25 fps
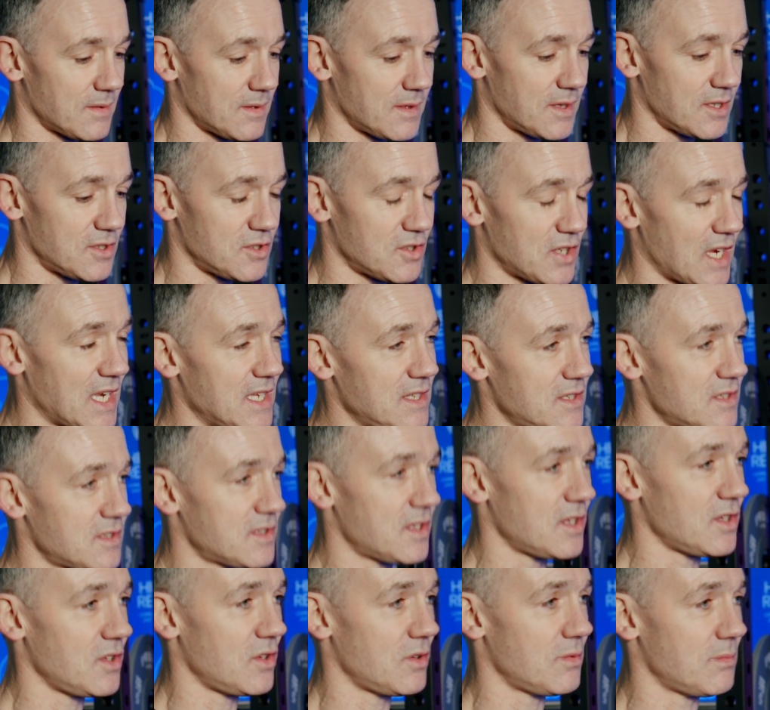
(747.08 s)
the changes
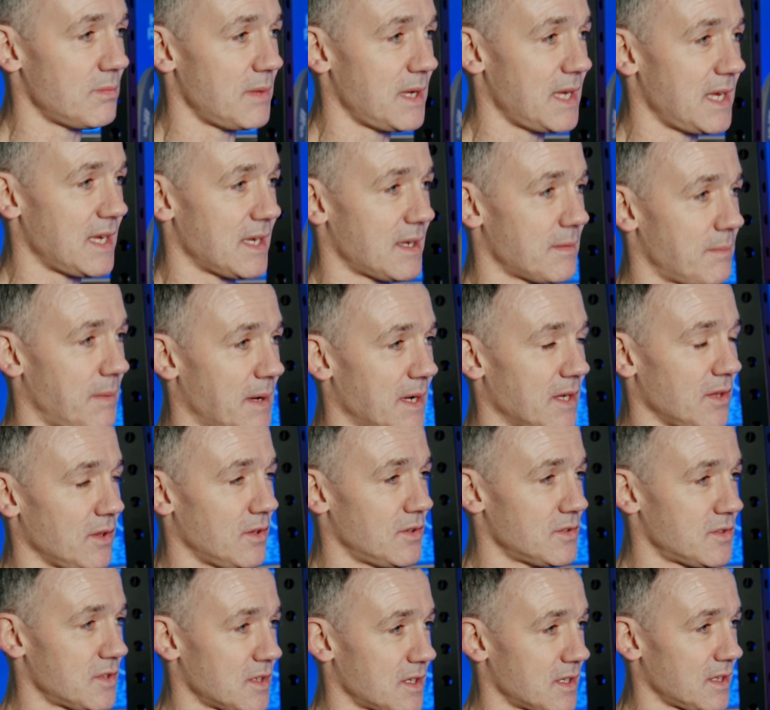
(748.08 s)
that you make
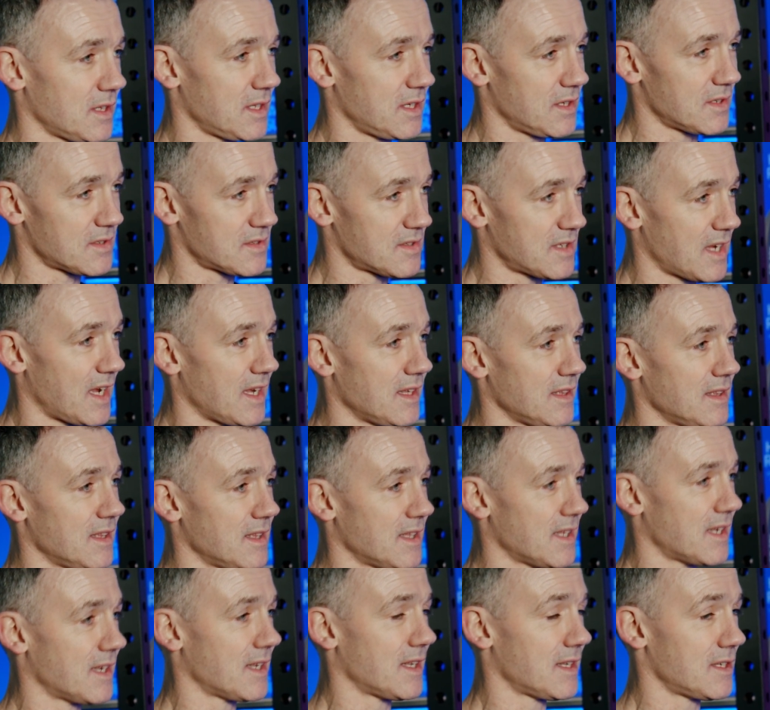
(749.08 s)
biologically or
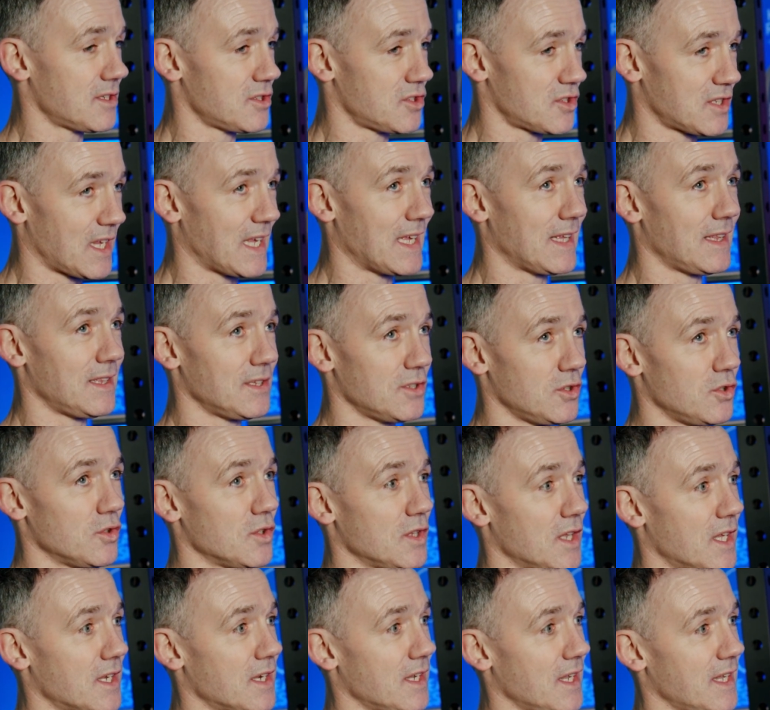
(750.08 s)

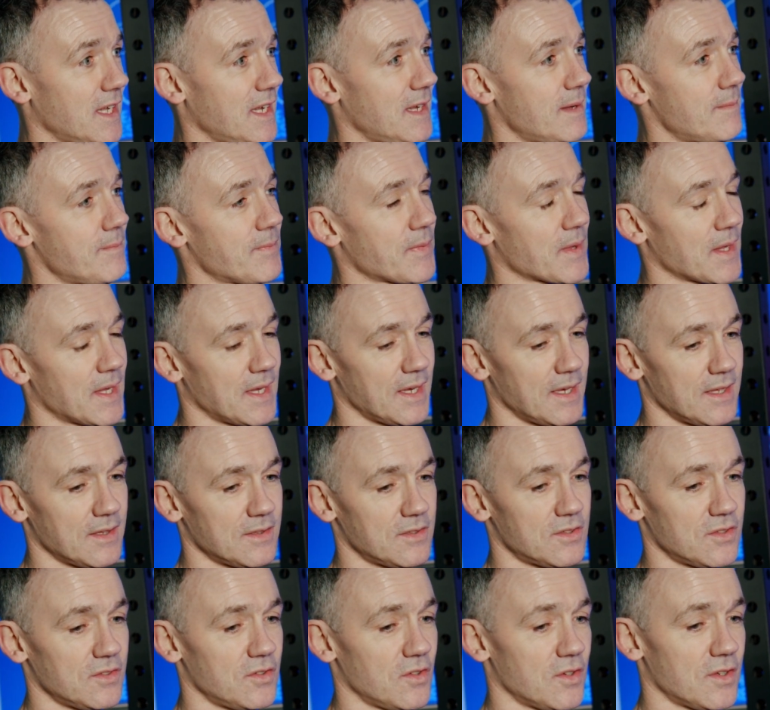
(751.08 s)
cellularly
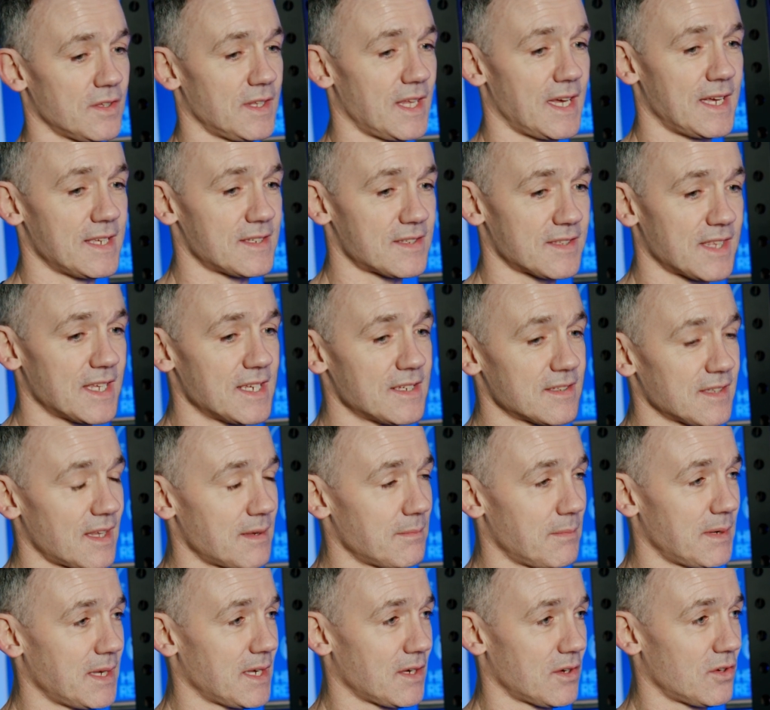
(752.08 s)
during that is things like
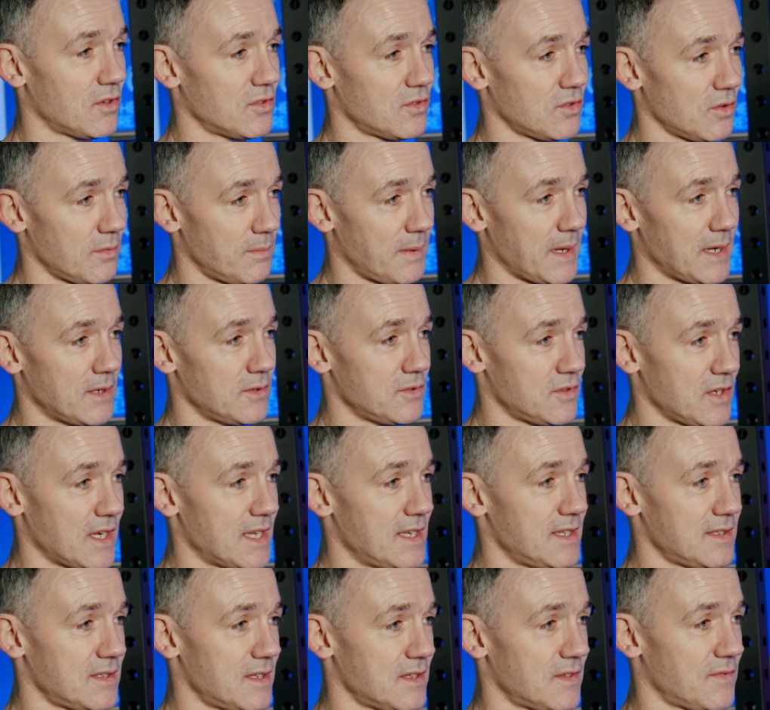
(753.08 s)
mitochondrial
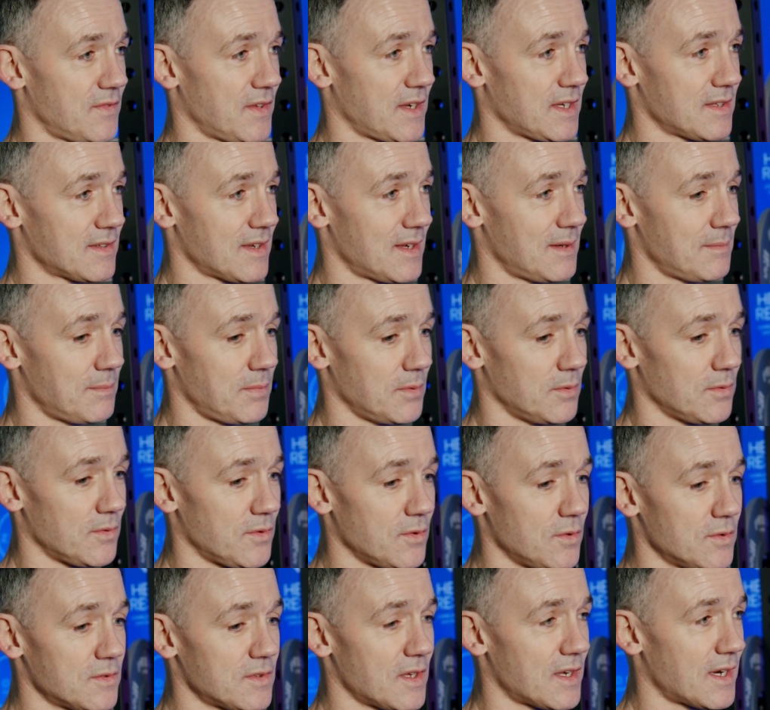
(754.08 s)
biogenesis, for example.
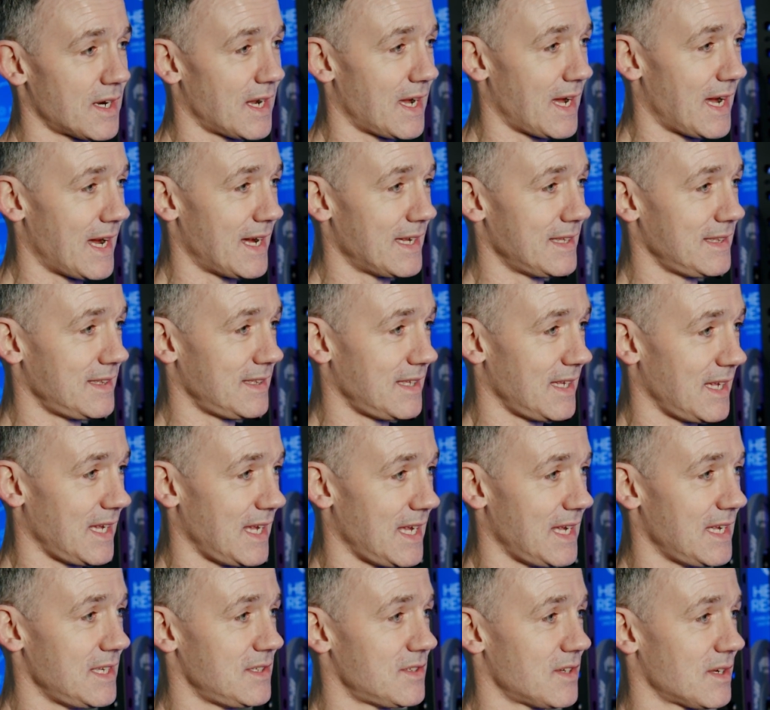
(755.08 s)
Those are
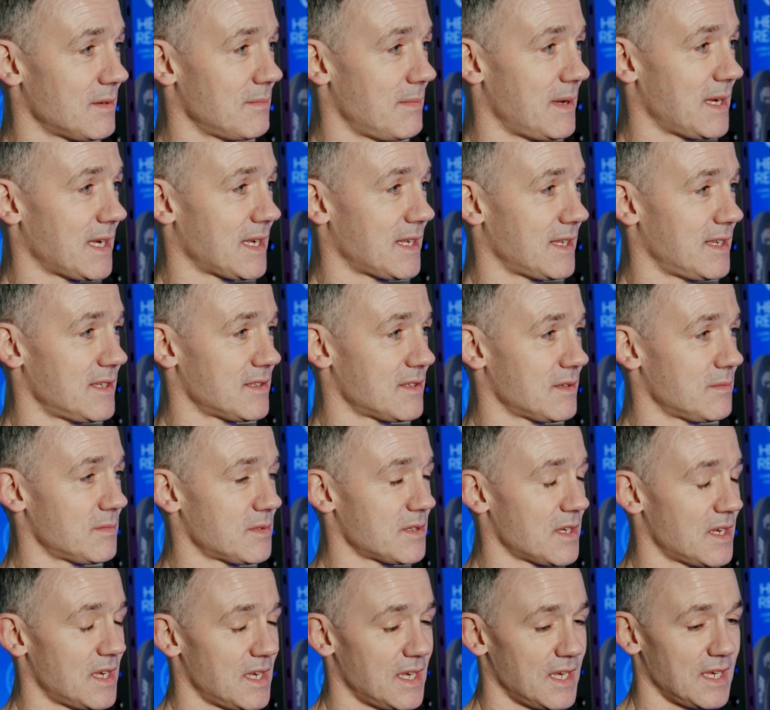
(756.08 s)
anti-aging
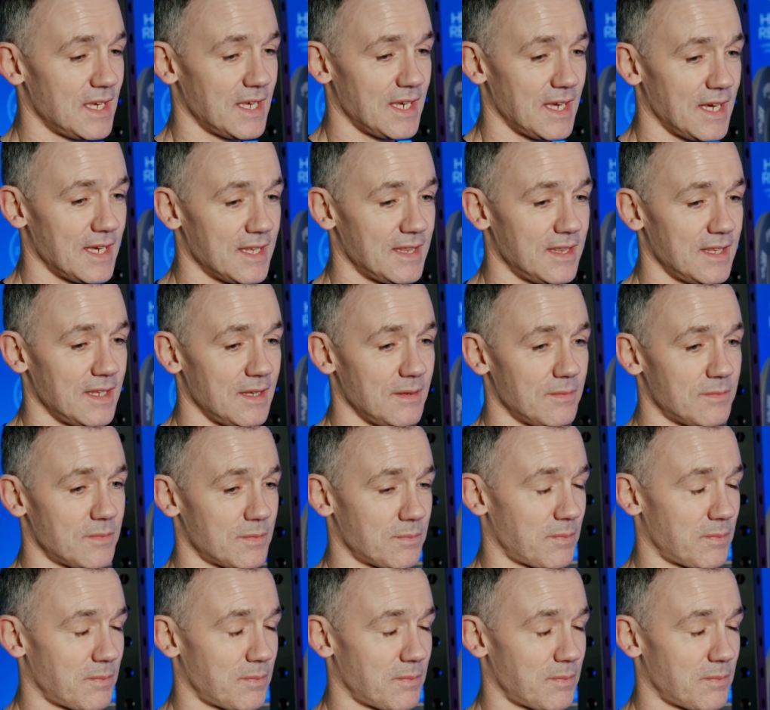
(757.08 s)
mechanisms, and they